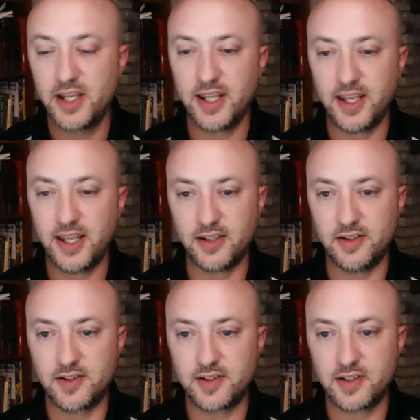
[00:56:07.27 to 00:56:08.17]

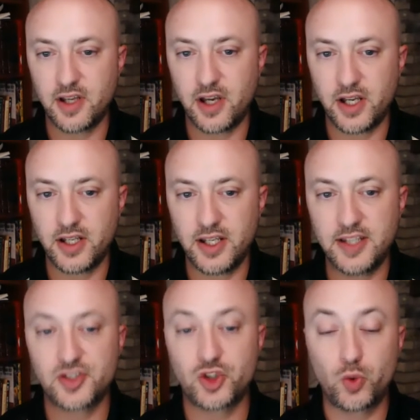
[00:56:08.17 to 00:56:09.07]
is
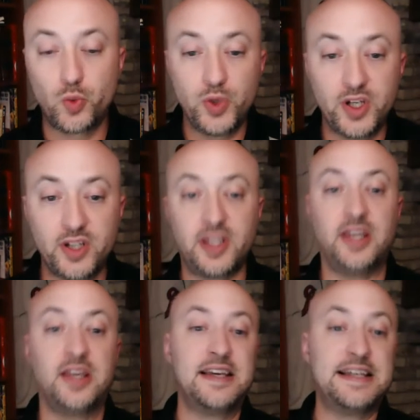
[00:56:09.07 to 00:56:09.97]
to really